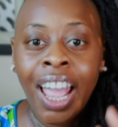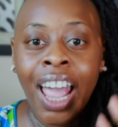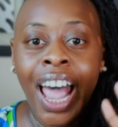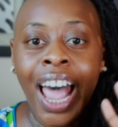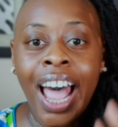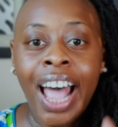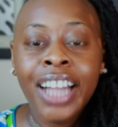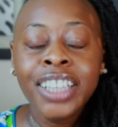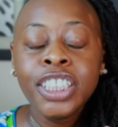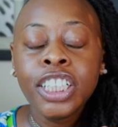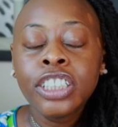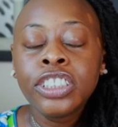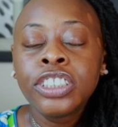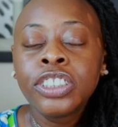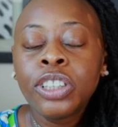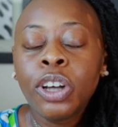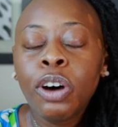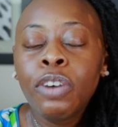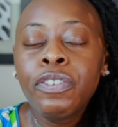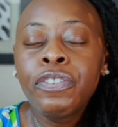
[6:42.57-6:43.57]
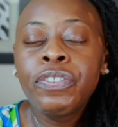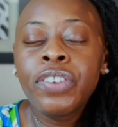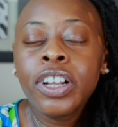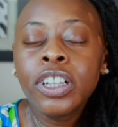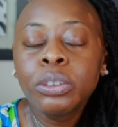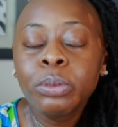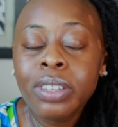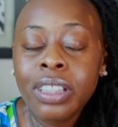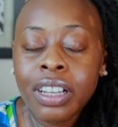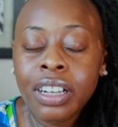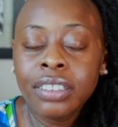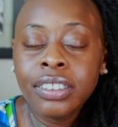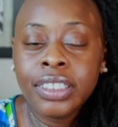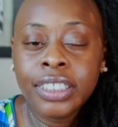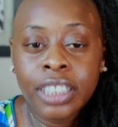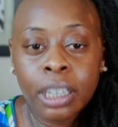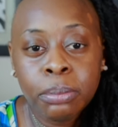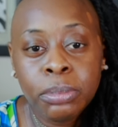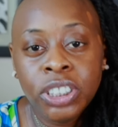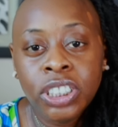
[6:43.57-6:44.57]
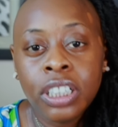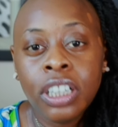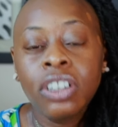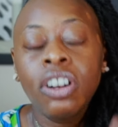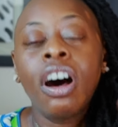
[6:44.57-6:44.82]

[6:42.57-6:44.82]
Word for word: and you're so filled with consumption and